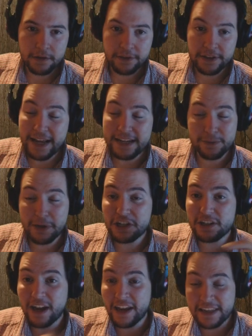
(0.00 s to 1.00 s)
The Last
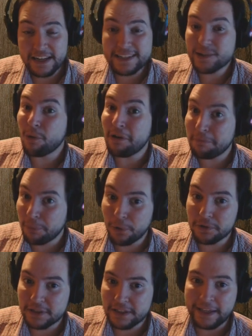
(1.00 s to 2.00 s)
Wish I think is quite
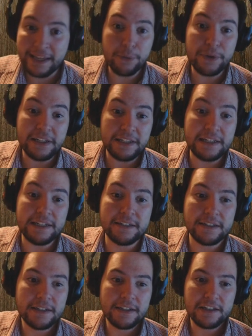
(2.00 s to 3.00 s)
important here. We
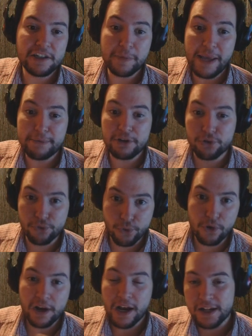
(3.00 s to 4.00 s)
need to be able to
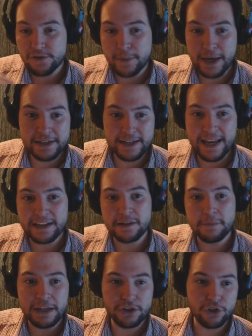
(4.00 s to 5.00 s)
draw cards from our deck
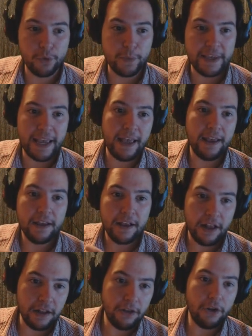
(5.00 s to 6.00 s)
to make sure we get
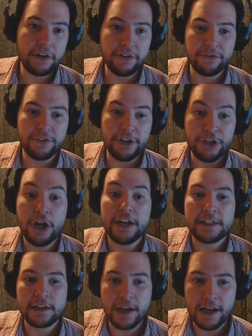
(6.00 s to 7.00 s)
a lot of the
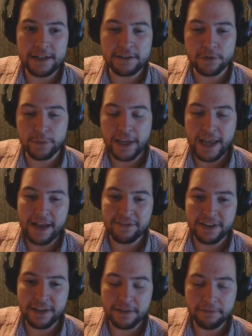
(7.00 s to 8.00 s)
nice cards that we have
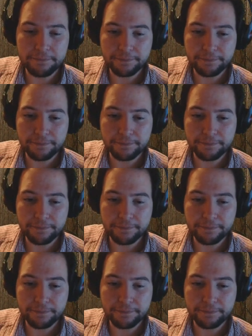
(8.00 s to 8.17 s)
here.